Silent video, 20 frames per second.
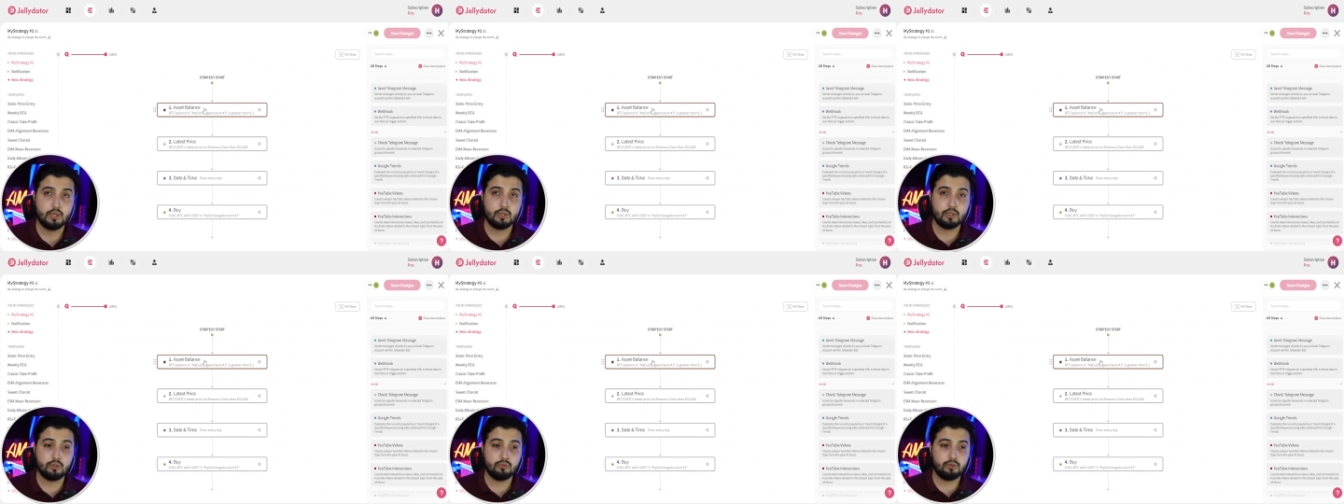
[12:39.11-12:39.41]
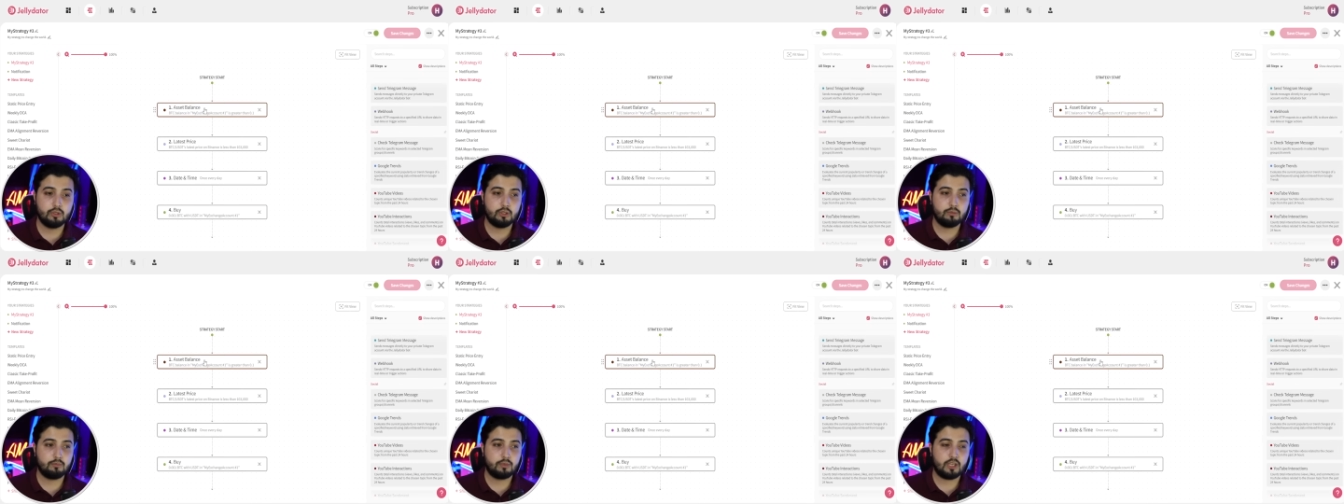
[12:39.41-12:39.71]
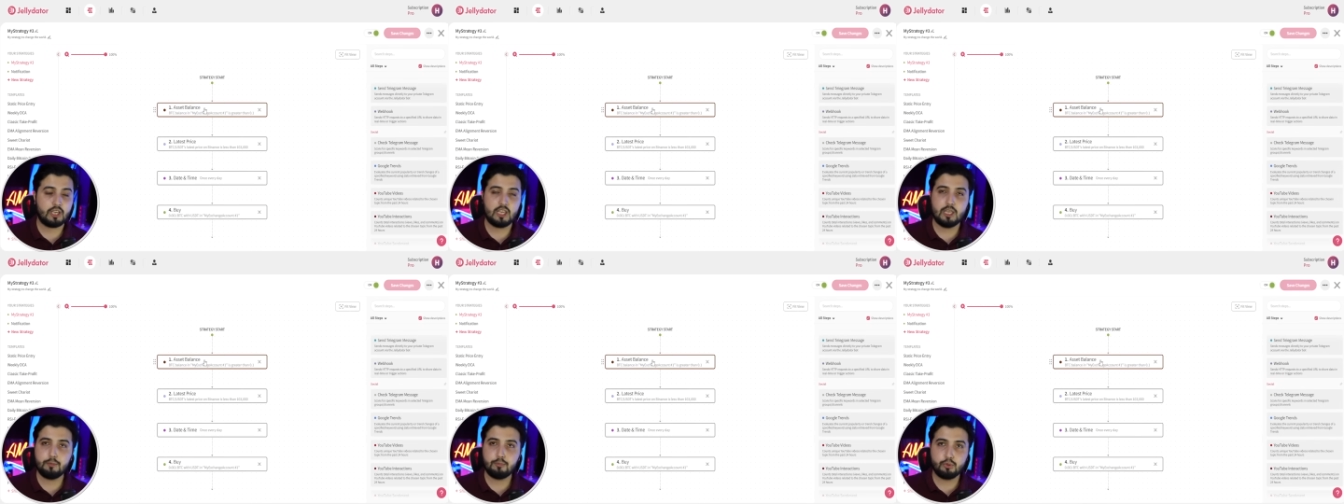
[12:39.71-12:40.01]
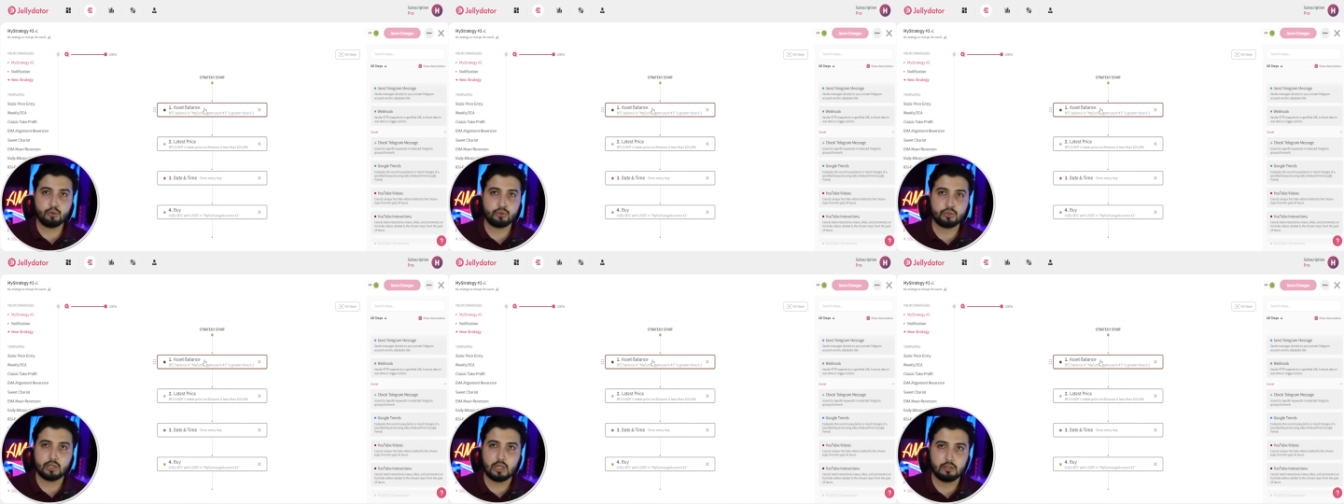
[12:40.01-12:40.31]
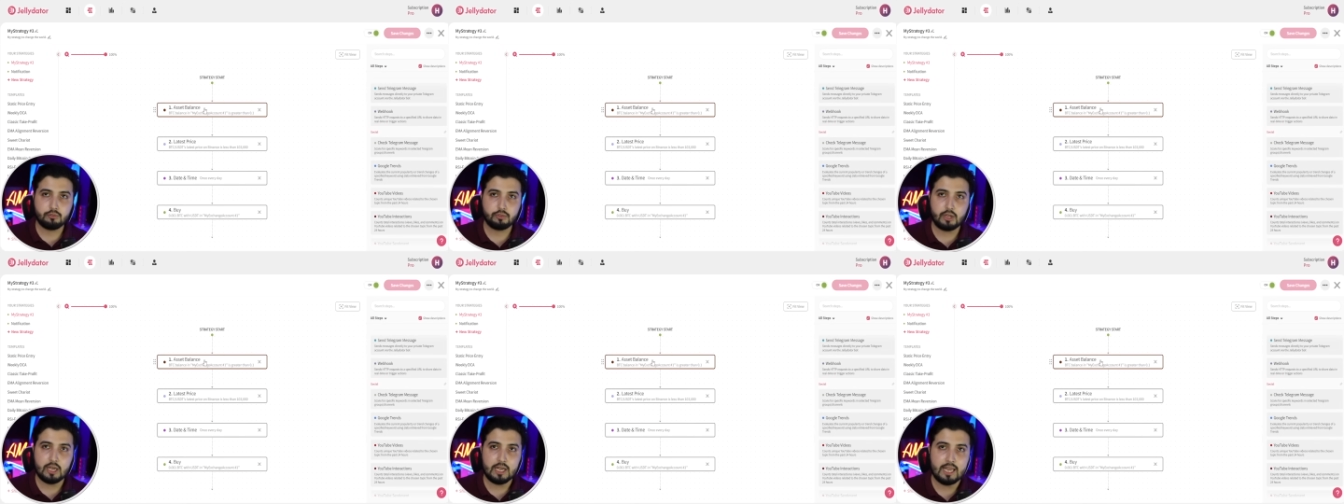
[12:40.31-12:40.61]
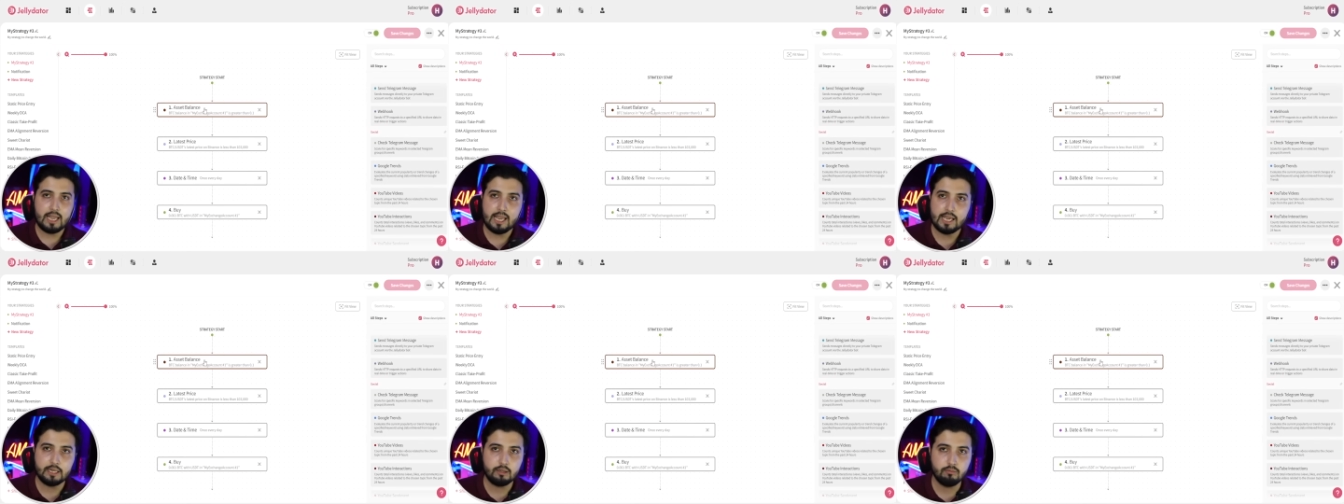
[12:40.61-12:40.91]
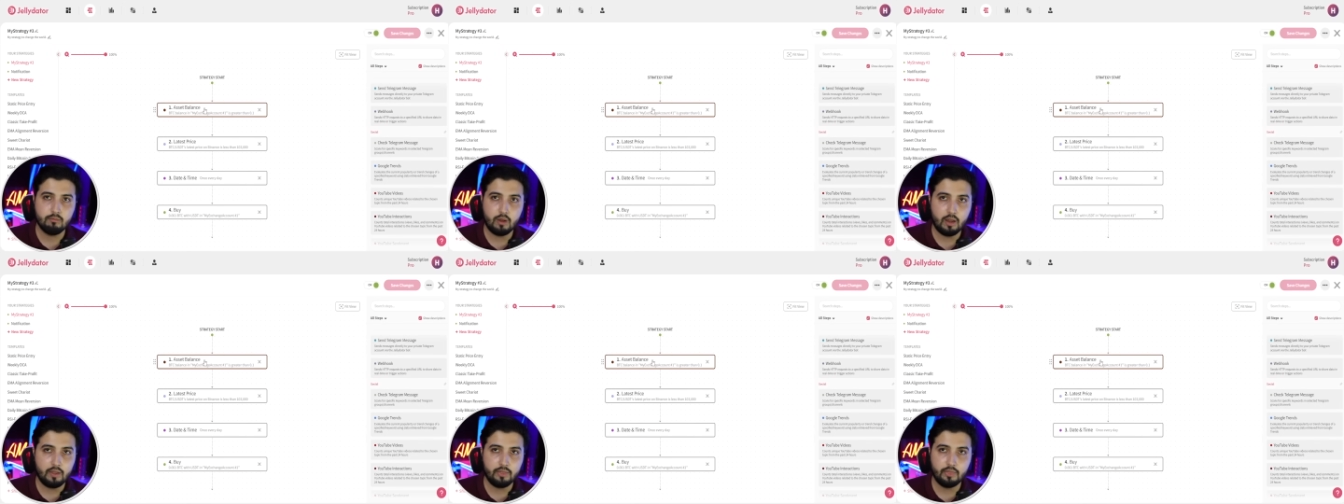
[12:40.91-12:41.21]
you will keep yourself
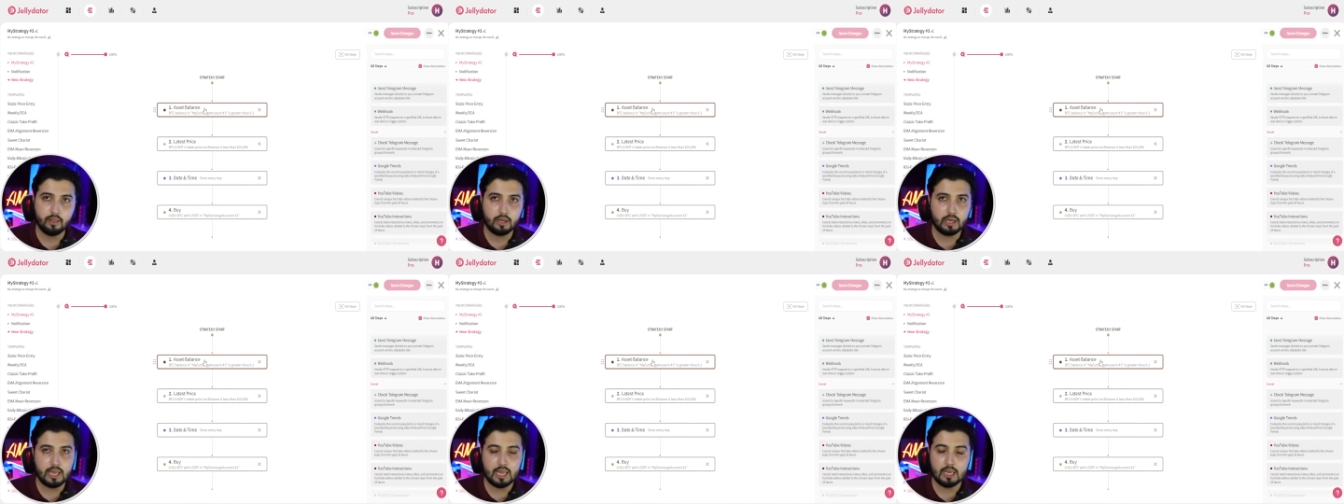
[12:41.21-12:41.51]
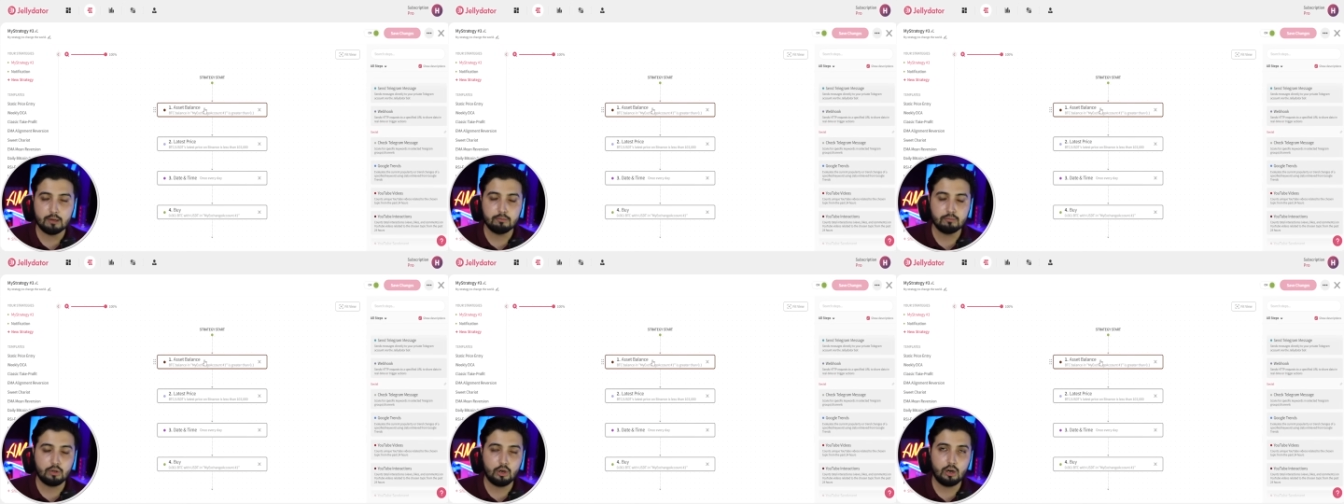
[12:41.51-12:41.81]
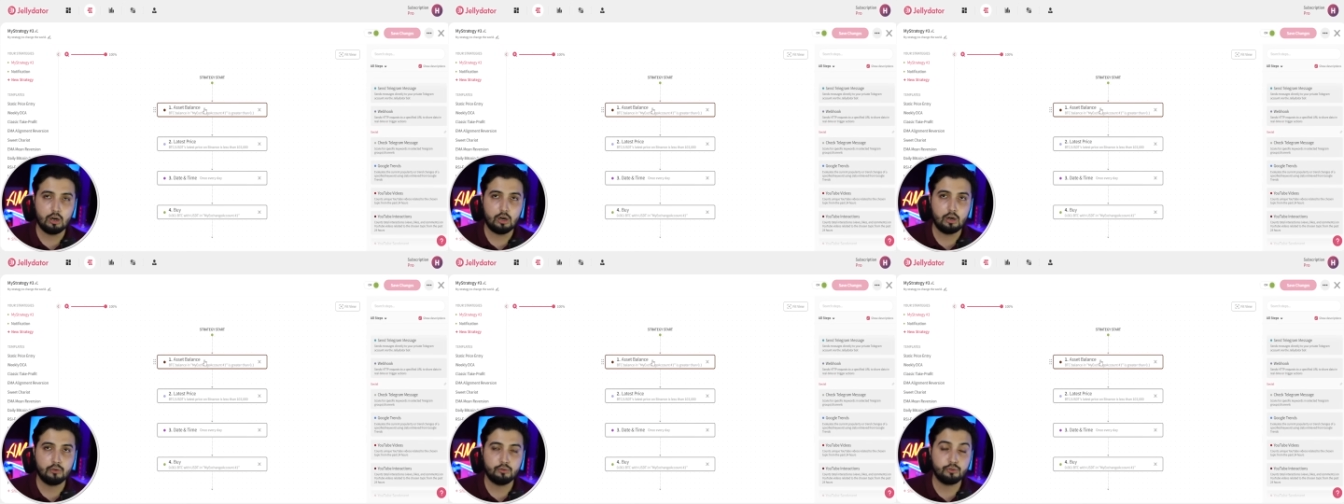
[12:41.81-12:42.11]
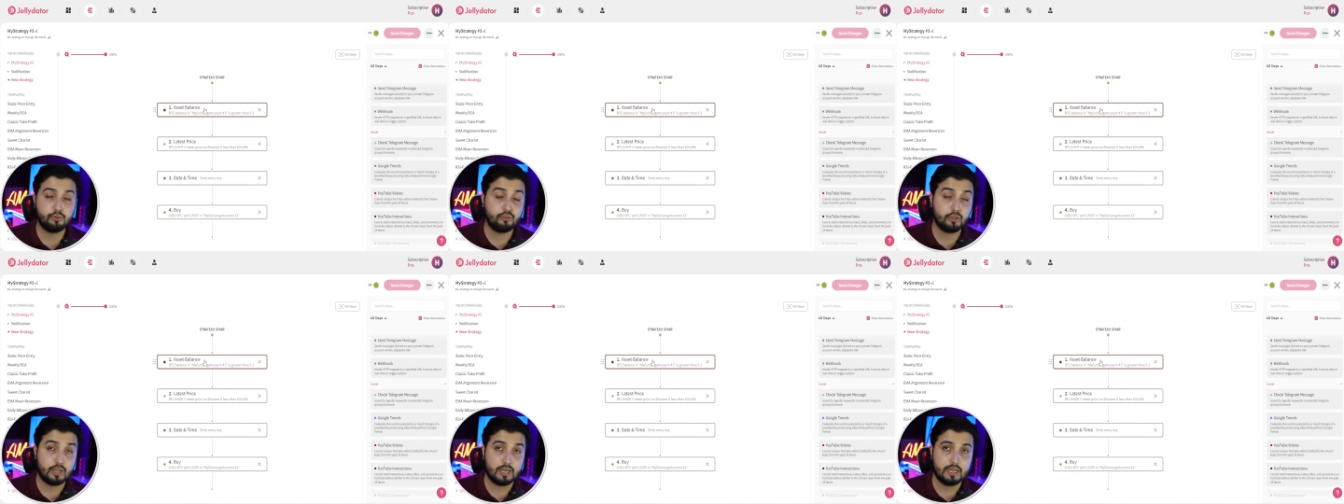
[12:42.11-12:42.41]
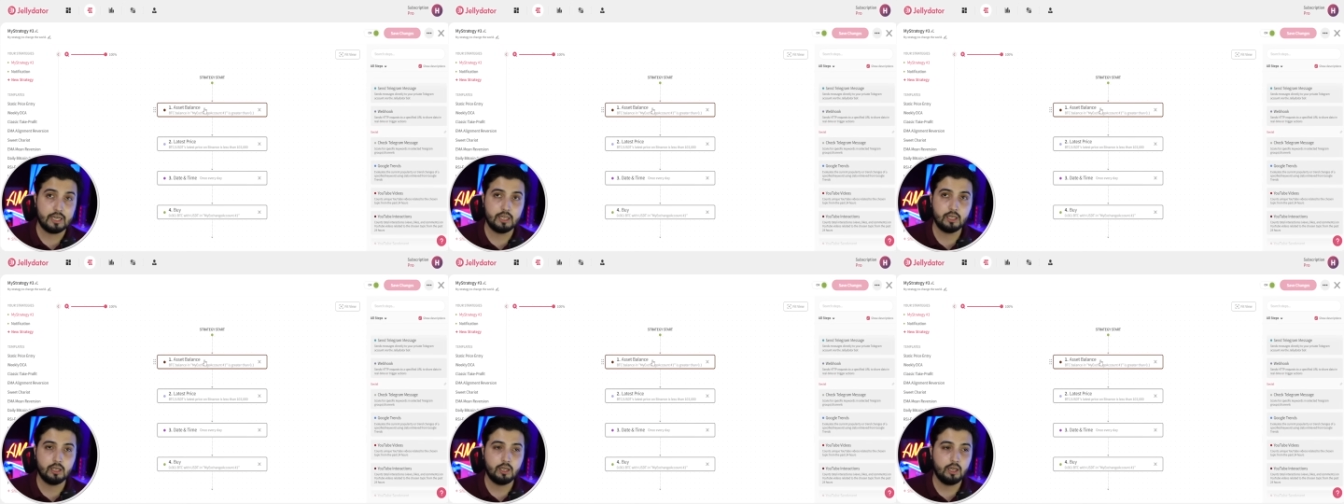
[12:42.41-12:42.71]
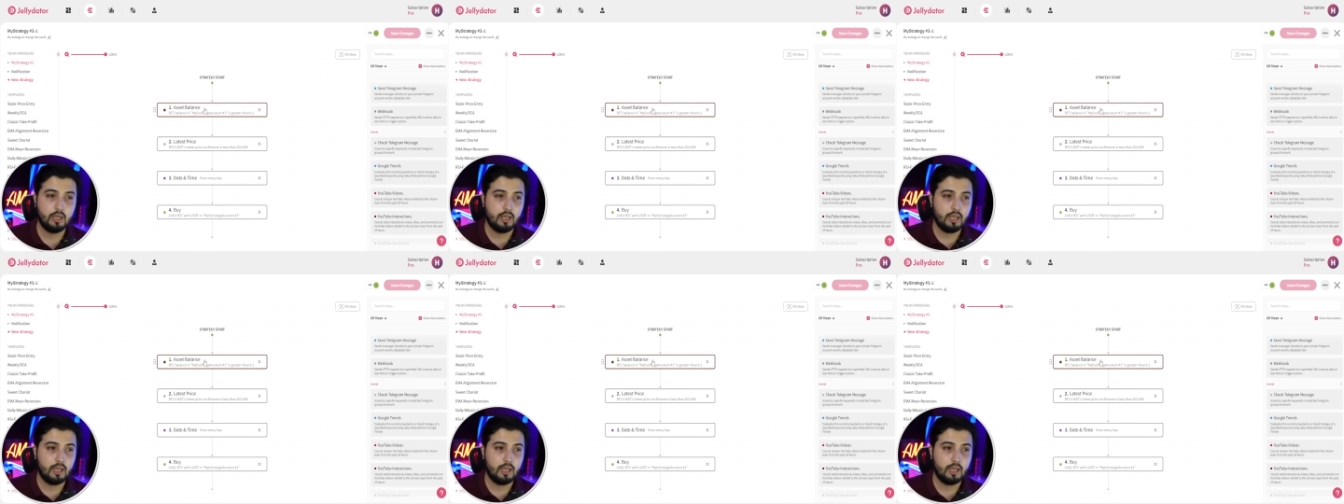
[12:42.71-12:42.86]
ahead in the game of trading